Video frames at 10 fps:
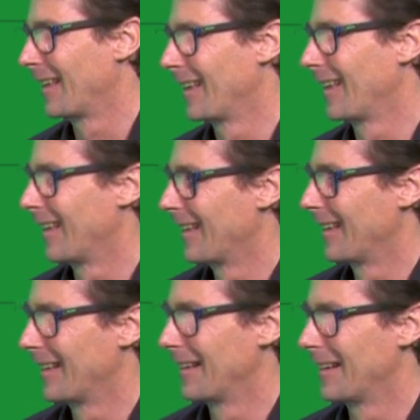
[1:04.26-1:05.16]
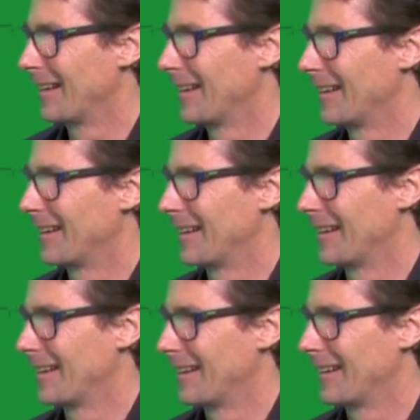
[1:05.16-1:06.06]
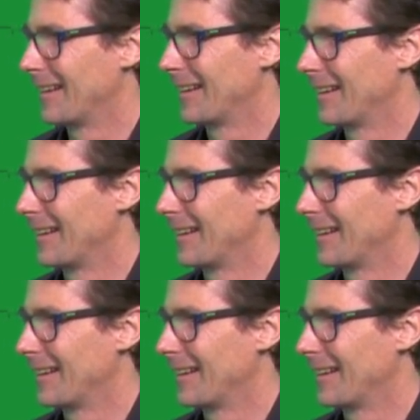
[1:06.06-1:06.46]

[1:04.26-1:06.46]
(silent)